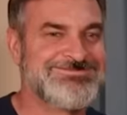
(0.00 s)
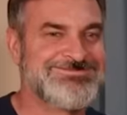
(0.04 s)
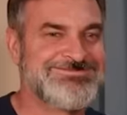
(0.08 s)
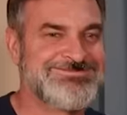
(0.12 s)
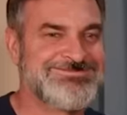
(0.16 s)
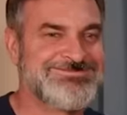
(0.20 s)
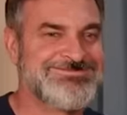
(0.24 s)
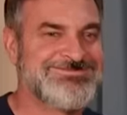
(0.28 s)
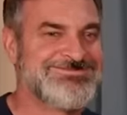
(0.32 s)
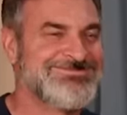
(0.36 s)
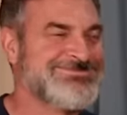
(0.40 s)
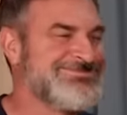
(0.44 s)

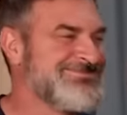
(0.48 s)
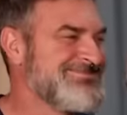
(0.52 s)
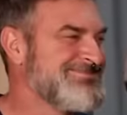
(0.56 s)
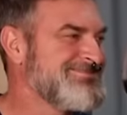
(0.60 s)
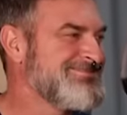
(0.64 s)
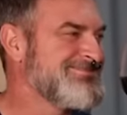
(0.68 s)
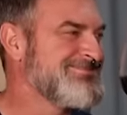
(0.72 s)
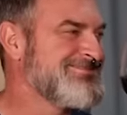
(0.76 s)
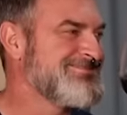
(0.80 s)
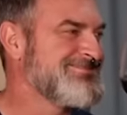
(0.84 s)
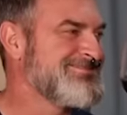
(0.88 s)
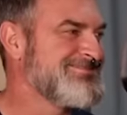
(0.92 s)

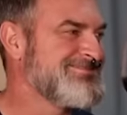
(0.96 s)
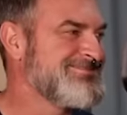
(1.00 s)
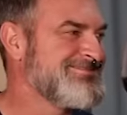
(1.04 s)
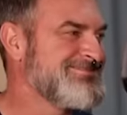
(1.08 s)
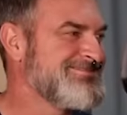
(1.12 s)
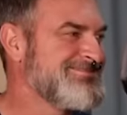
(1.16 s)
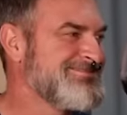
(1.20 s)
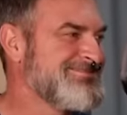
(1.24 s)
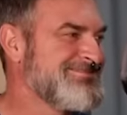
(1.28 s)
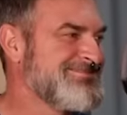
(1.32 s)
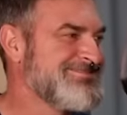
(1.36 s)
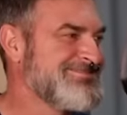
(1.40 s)

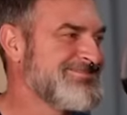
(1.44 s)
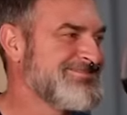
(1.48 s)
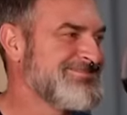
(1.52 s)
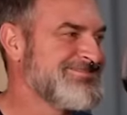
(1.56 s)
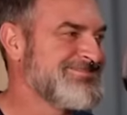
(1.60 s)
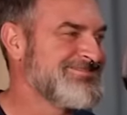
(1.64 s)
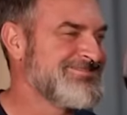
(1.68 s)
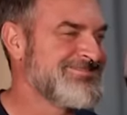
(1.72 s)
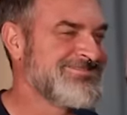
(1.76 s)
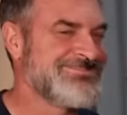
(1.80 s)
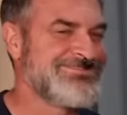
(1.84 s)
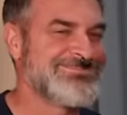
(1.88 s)

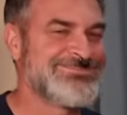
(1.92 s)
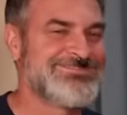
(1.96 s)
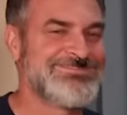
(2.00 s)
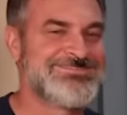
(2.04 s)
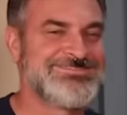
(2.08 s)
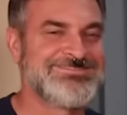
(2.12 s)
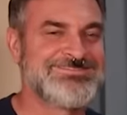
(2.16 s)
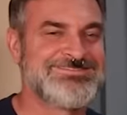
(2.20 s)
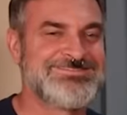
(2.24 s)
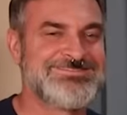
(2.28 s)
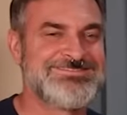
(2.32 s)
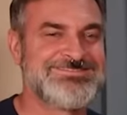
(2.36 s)

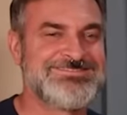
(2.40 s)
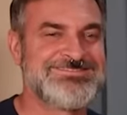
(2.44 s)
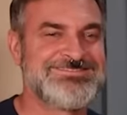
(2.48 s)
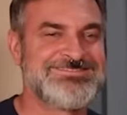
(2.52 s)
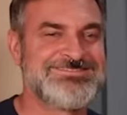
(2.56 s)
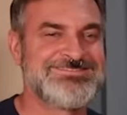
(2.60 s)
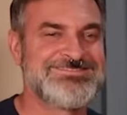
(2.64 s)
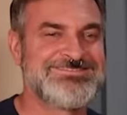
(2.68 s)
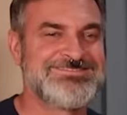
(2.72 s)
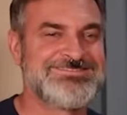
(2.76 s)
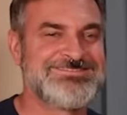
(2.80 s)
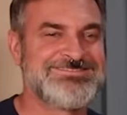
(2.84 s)

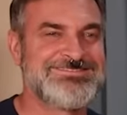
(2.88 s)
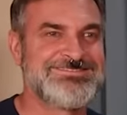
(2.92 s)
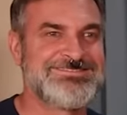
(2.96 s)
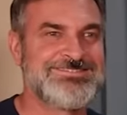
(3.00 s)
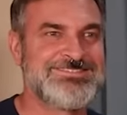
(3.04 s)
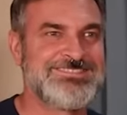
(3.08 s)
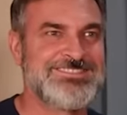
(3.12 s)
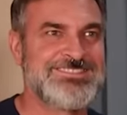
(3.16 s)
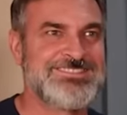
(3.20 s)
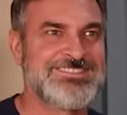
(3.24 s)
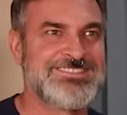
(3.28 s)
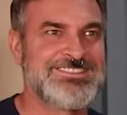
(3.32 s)

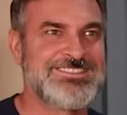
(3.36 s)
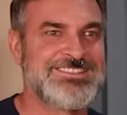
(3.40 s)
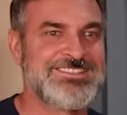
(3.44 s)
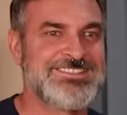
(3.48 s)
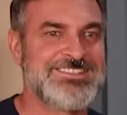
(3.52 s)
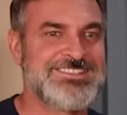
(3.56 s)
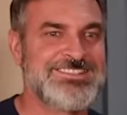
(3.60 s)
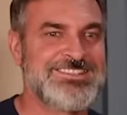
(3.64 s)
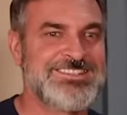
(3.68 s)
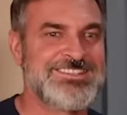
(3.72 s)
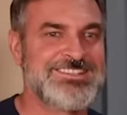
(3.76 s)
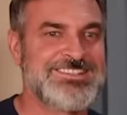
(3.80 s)

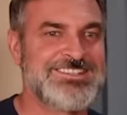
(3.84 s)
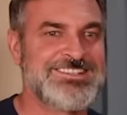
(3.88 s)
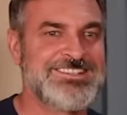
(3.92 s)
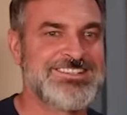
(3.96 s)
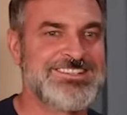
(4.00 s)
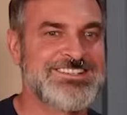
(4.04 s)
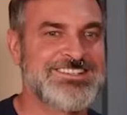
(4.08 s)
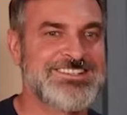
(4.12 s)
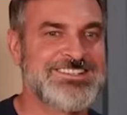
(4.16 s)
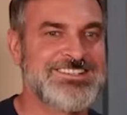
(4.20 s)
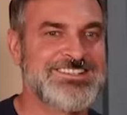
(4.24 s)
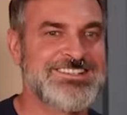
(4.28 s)

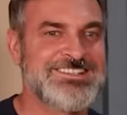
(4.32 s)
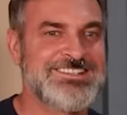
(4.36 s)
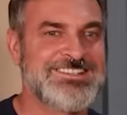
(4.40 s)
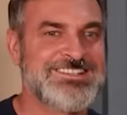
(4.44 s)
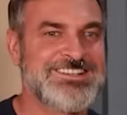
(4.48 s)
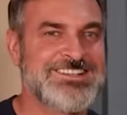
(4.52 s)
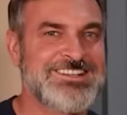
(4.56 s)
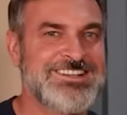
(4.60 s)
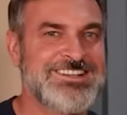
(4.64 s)
[no speech]